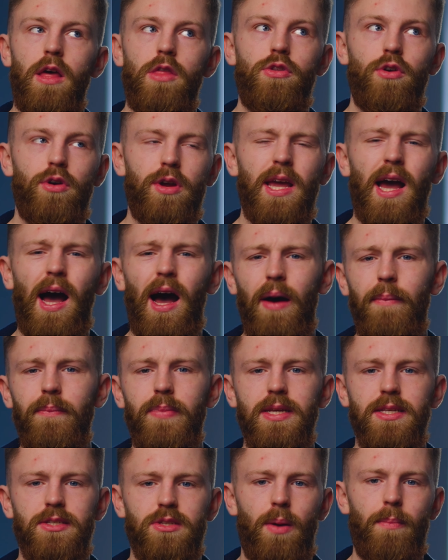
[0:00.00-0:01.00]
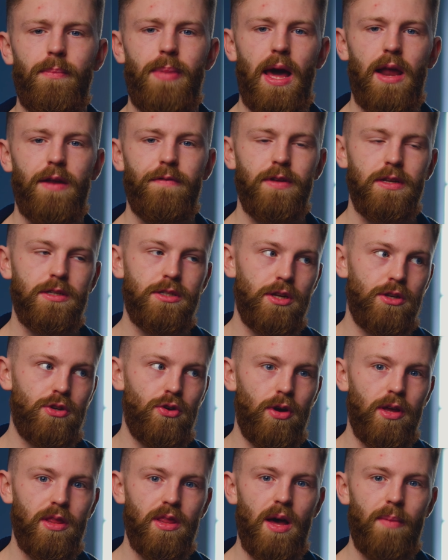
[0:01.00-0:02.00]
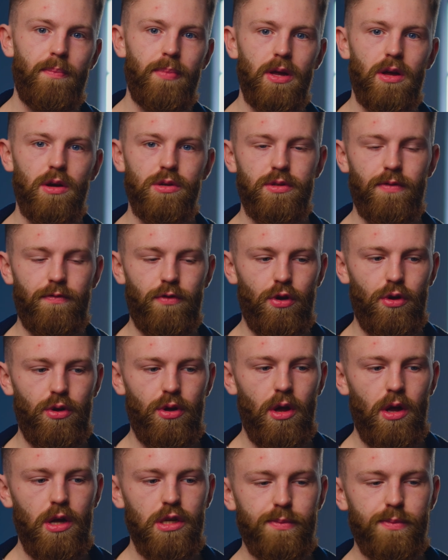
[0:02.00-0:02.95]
there can be some benefits to doing that, because if you